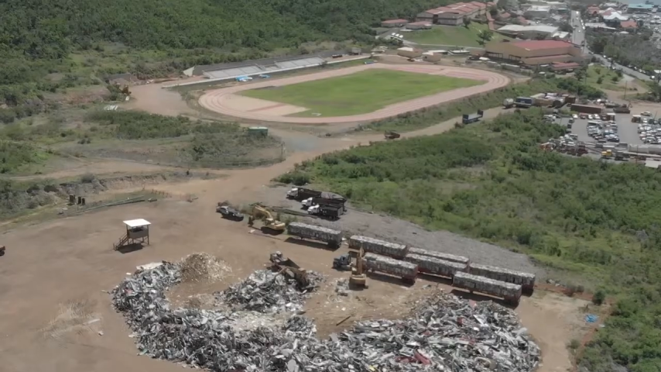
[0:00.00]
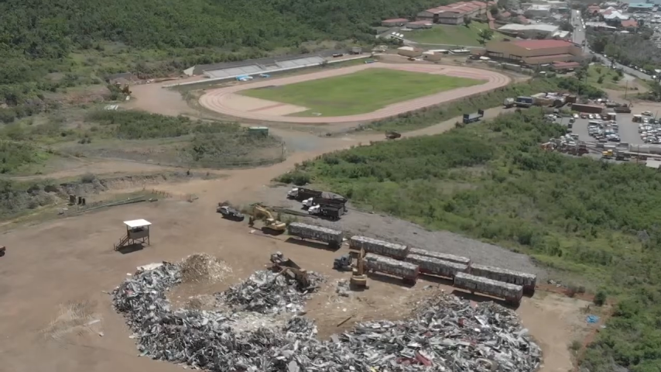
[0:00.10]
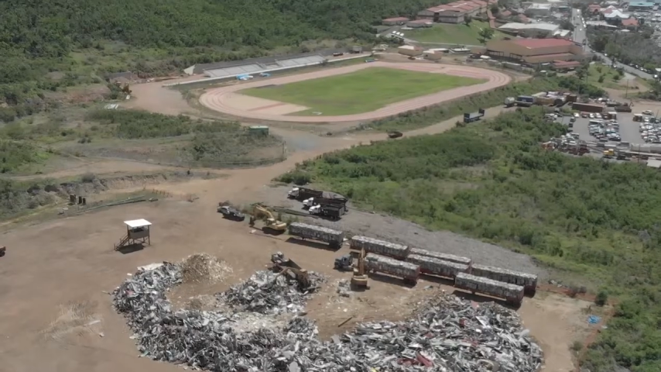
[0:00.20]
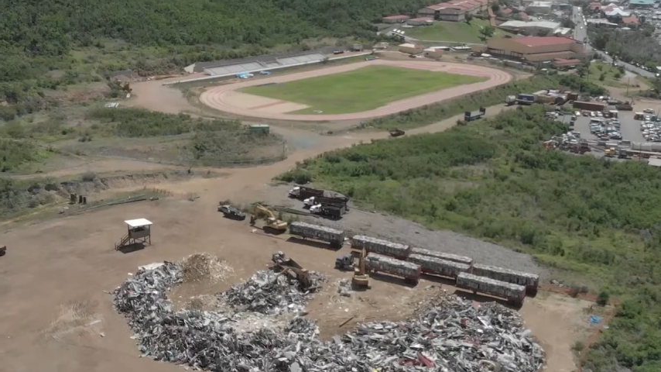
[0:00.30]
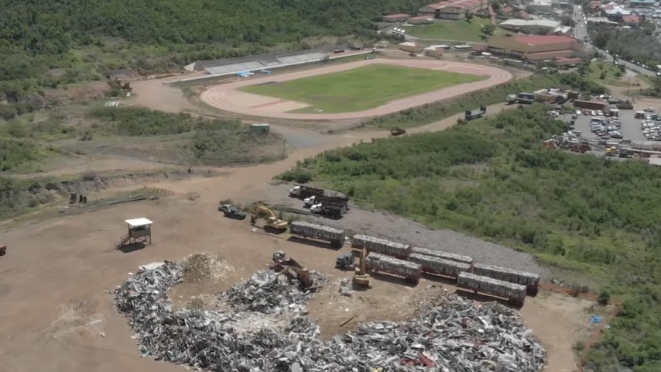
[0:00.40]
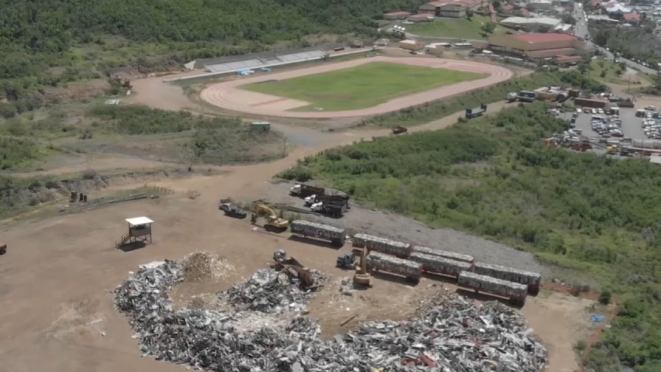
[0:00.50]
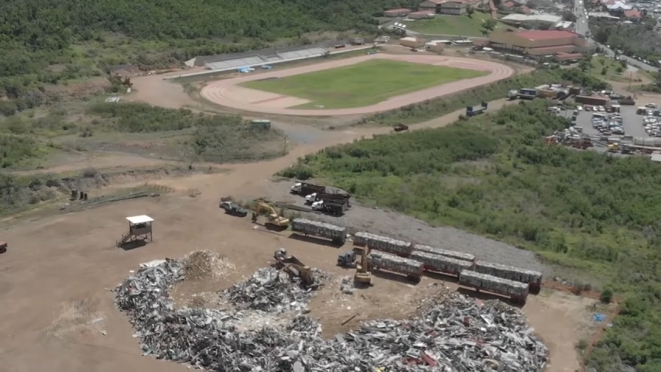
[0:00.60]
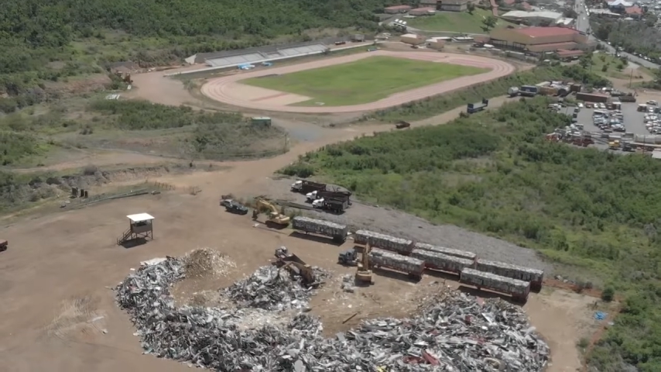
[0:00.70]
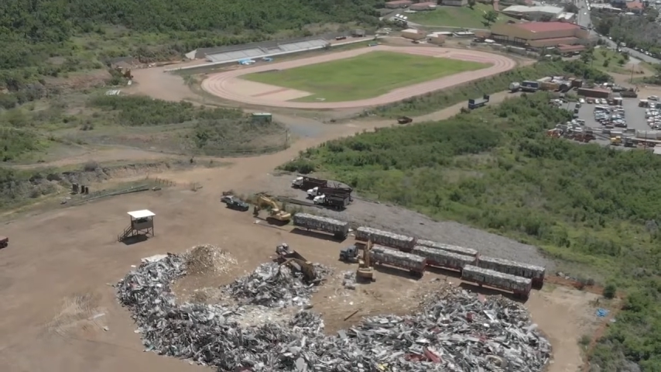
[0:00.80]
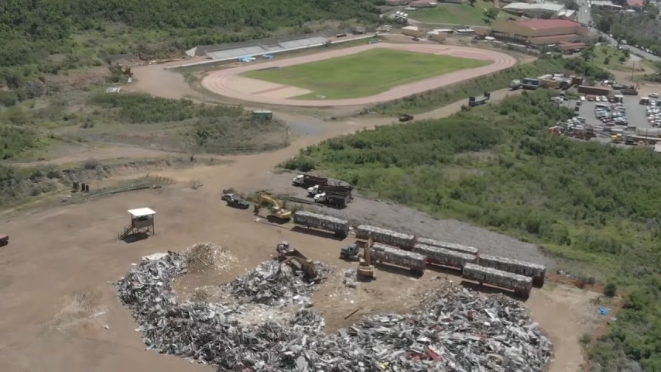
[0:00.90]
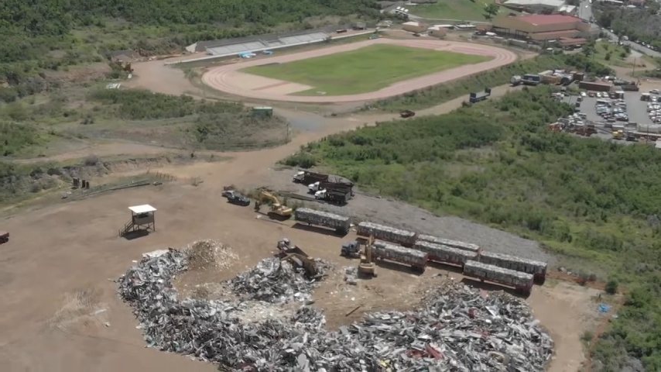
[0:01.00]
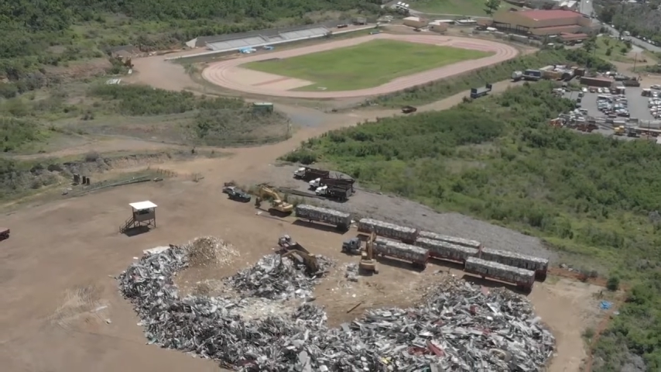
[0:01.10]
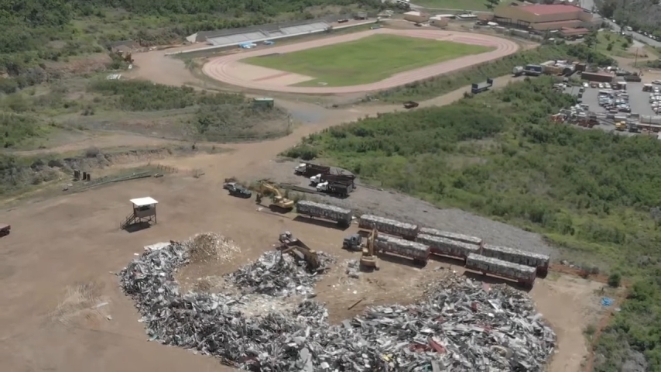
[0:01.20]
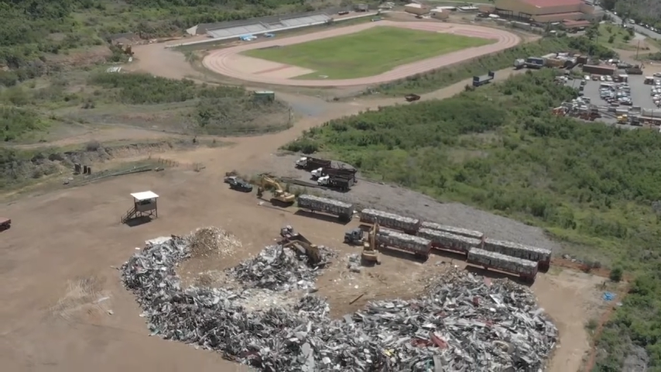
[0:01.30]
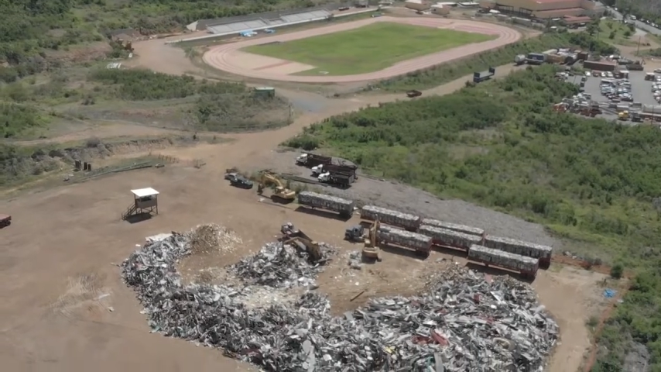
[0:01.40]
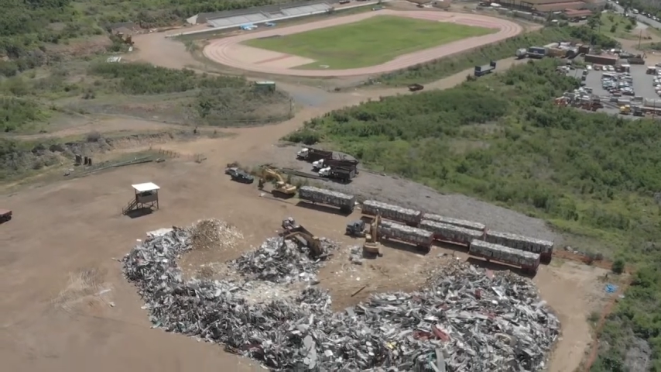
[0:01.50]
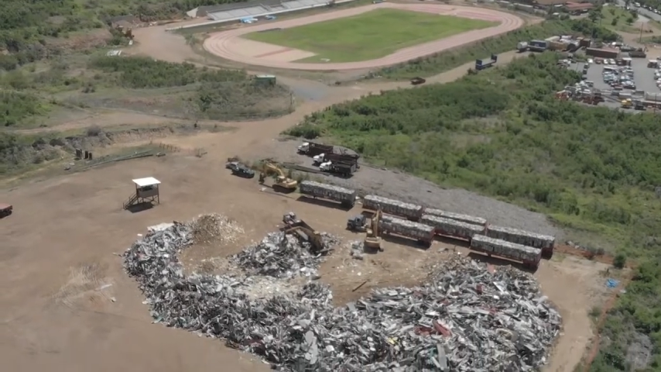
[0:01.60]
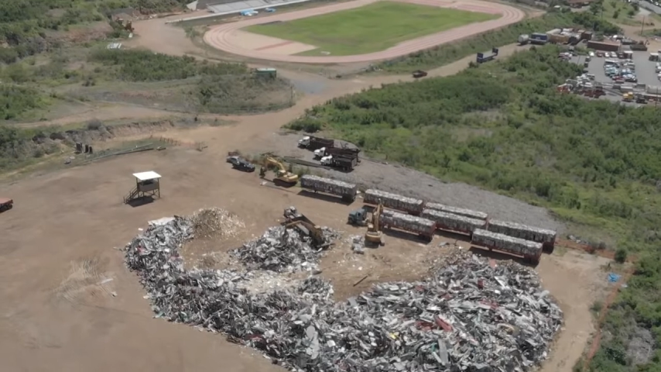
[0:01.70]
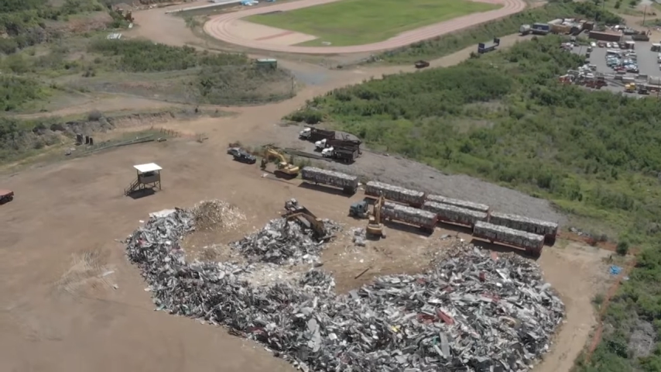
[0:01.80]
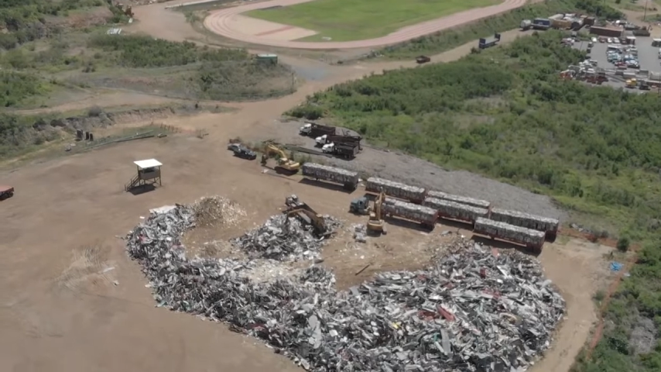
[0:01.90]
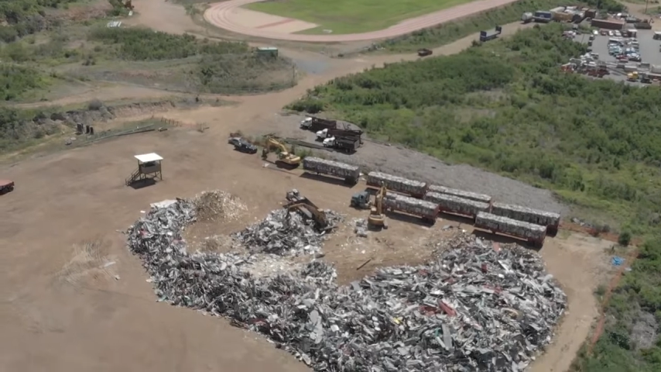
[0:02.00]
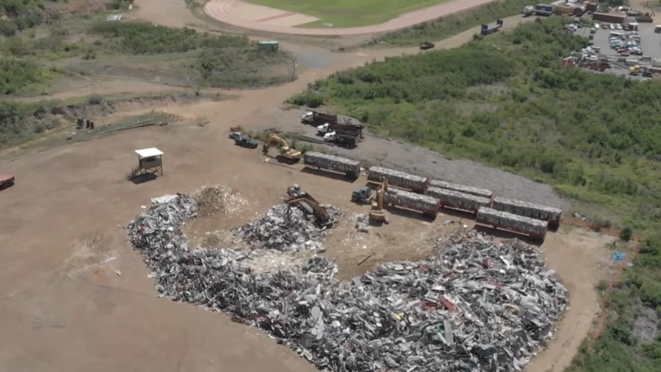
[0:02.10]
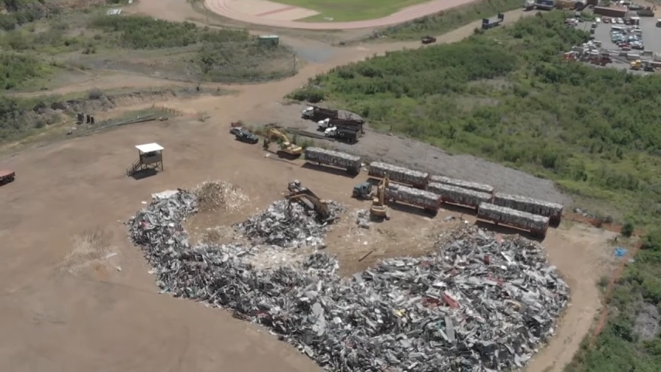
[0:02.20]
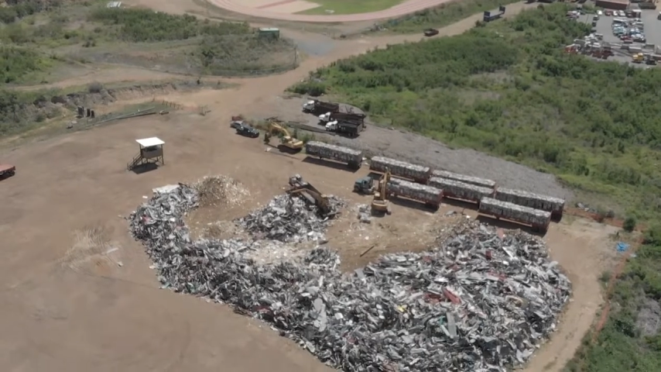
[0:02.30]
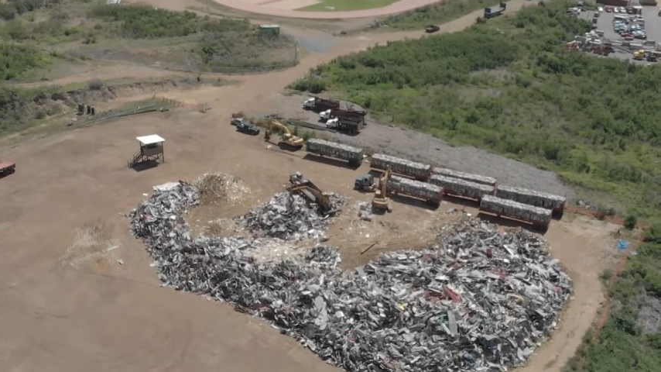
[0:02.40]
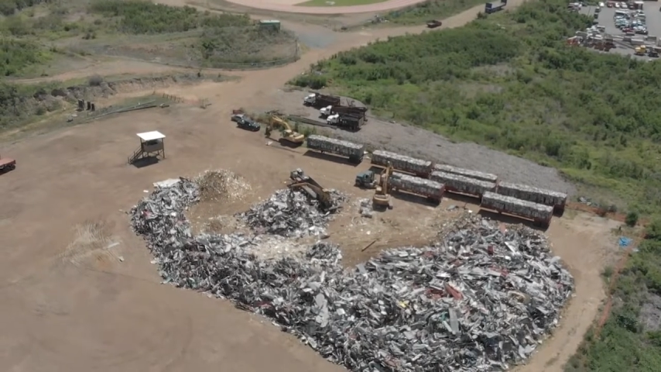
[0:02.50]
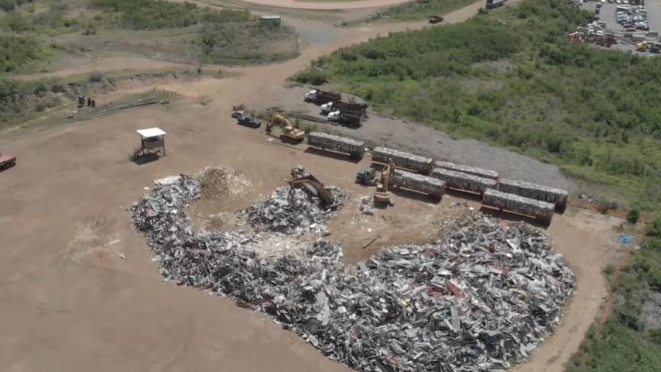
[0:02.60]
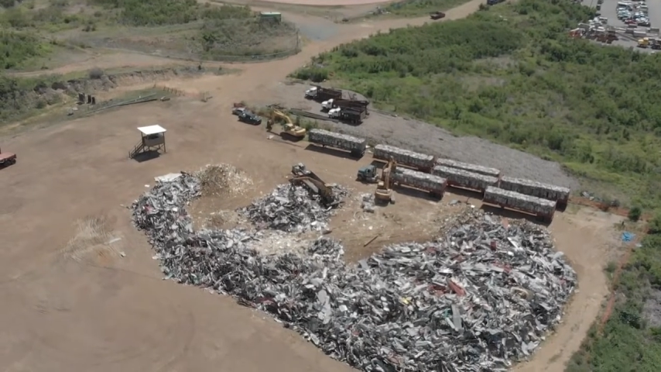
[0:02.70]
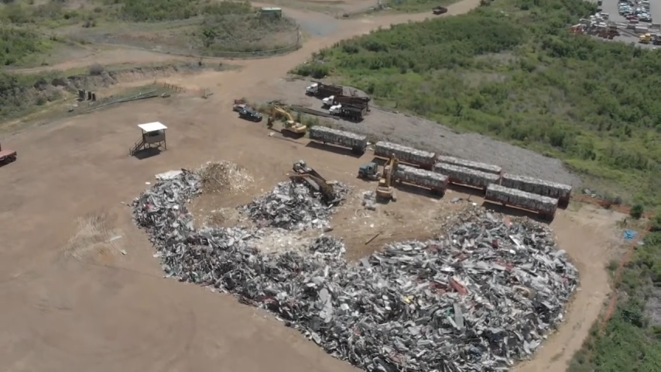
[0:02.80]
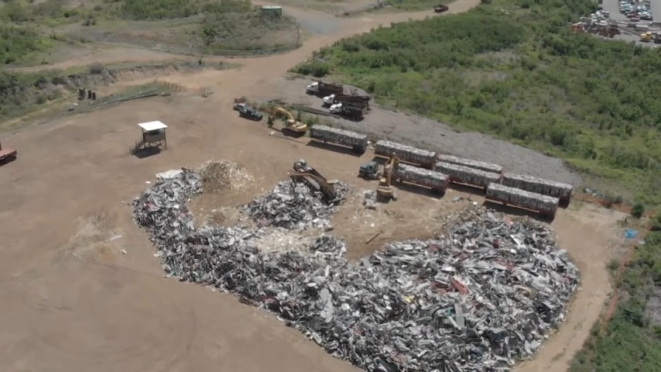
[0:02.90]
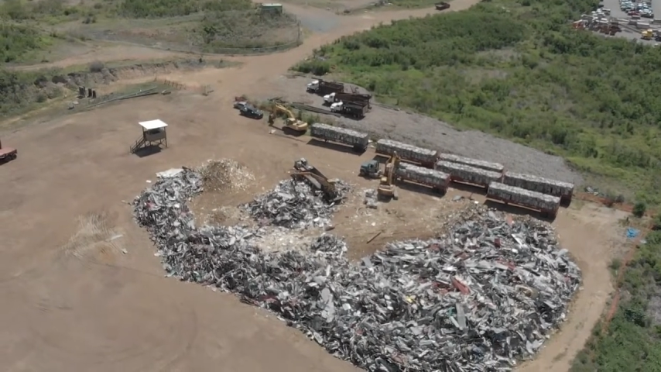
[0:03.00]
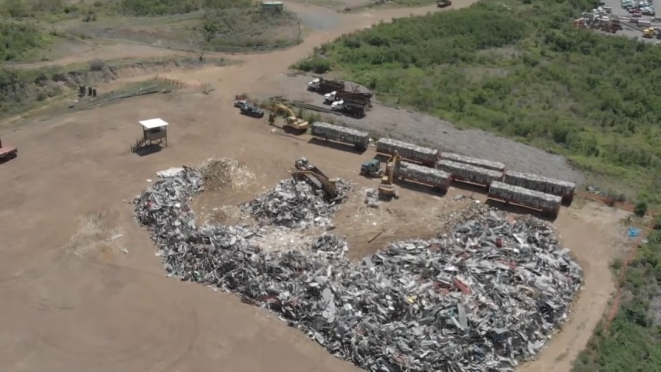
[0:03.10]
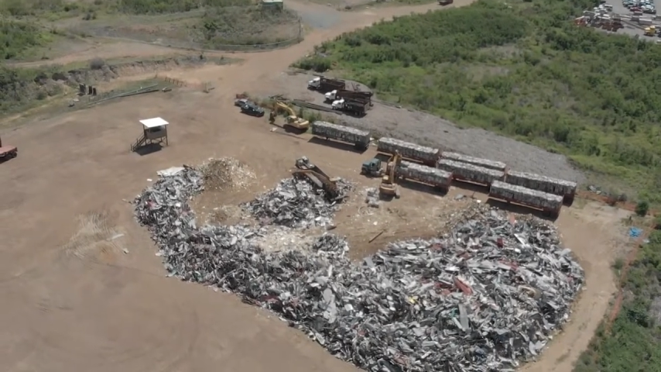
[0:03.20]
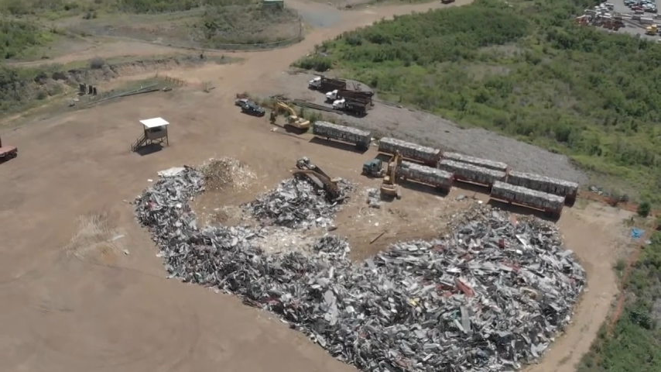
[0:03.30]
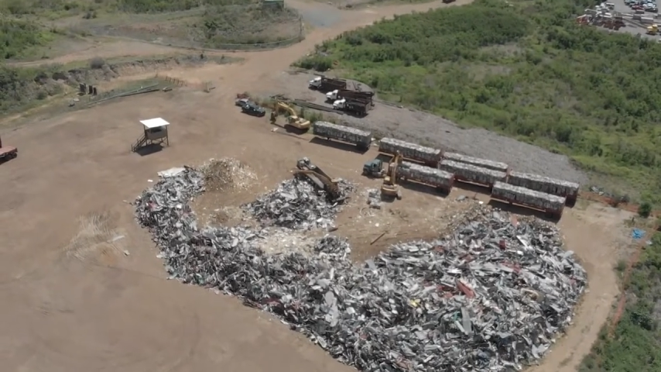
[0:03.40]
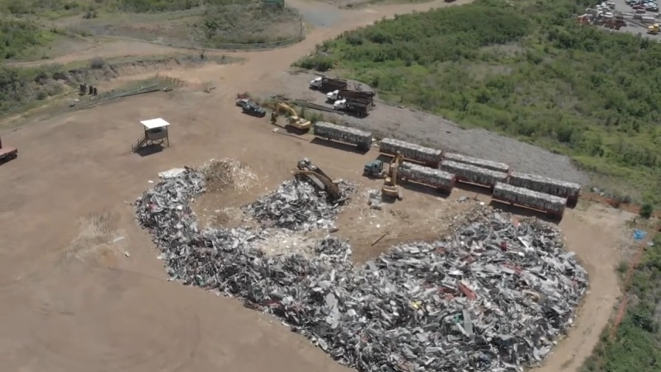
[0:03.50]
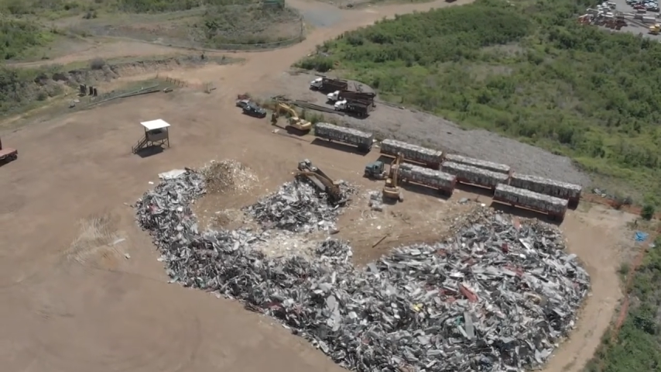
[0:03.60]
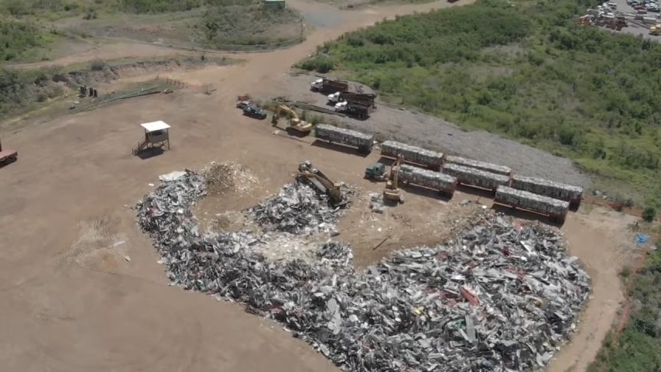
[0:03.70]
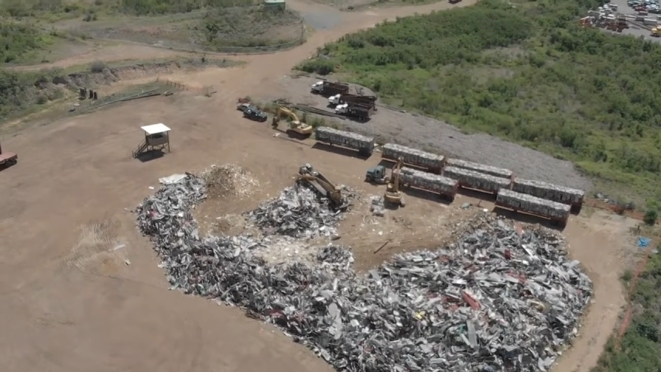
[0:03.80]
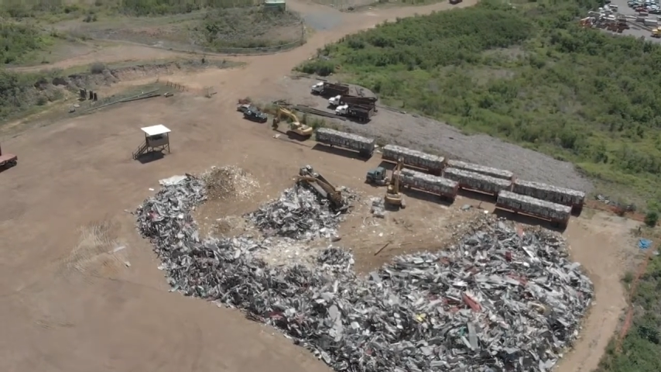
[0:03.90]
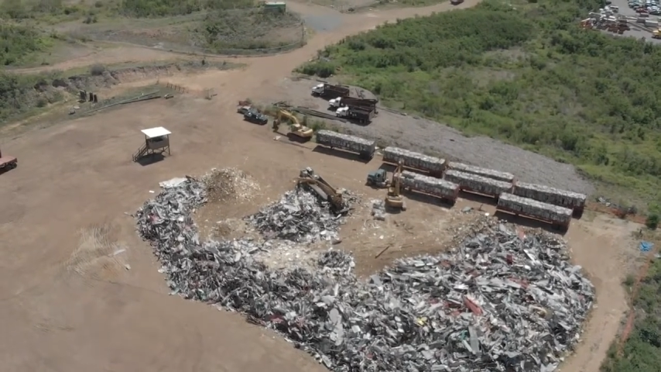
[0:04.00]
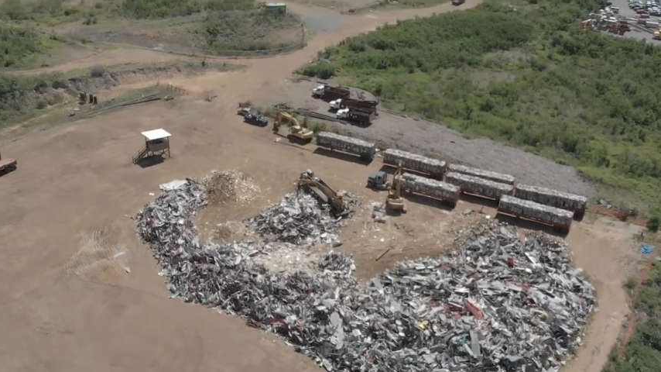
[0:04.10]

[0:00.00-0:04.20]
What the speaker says: [unreadable: no face in view]